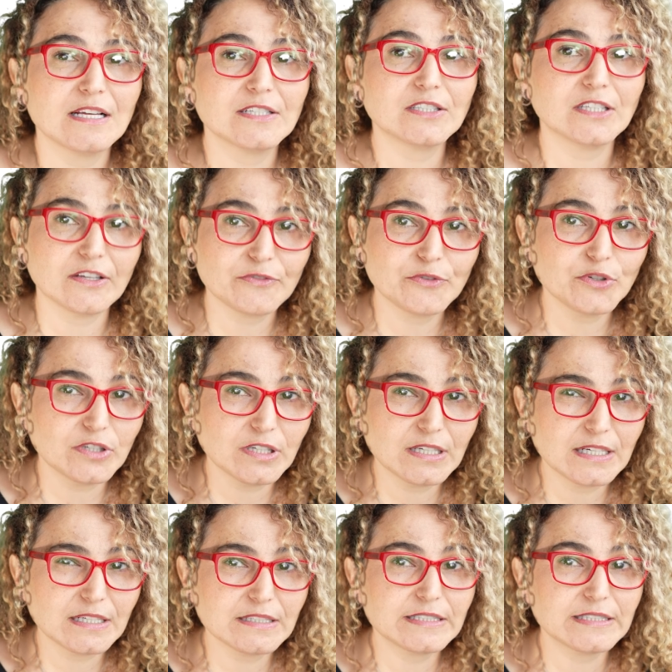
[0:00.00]
So if you
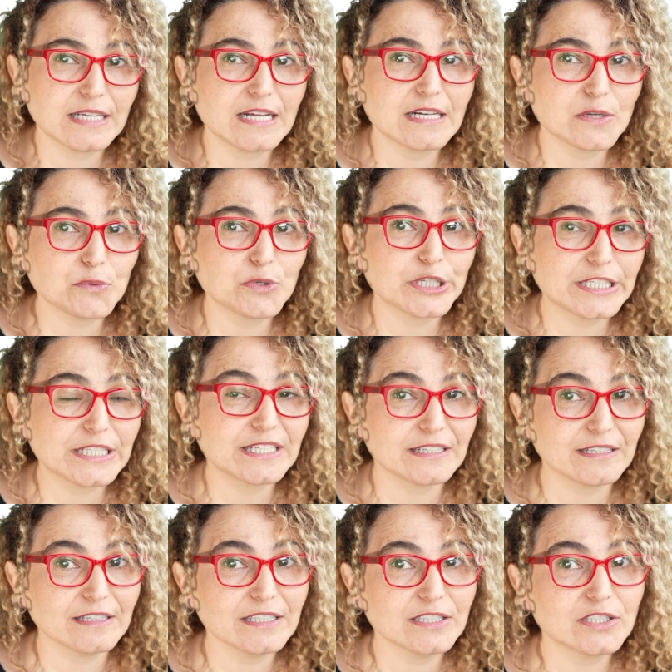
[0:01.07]
don't understand a word in
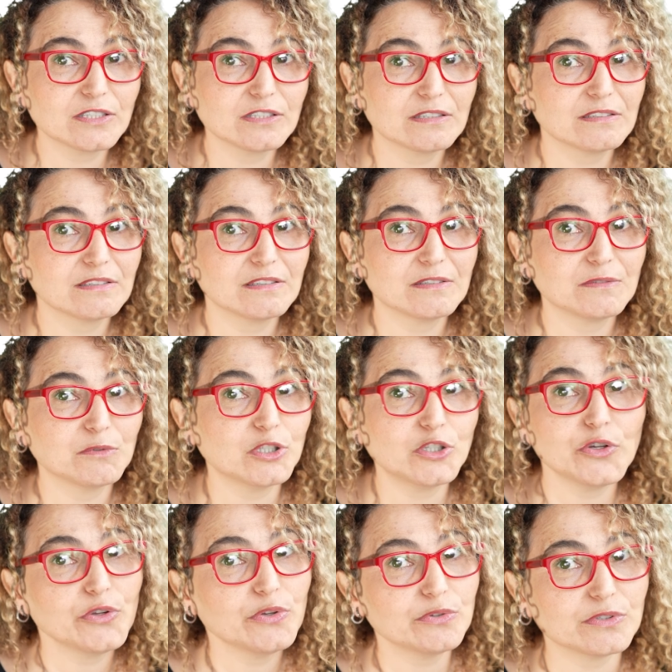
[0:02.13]
English, what do
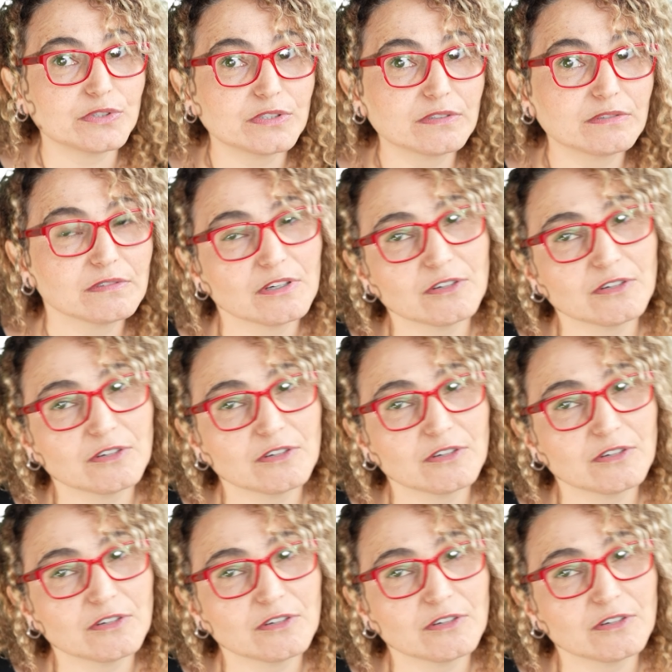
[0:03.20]
you use?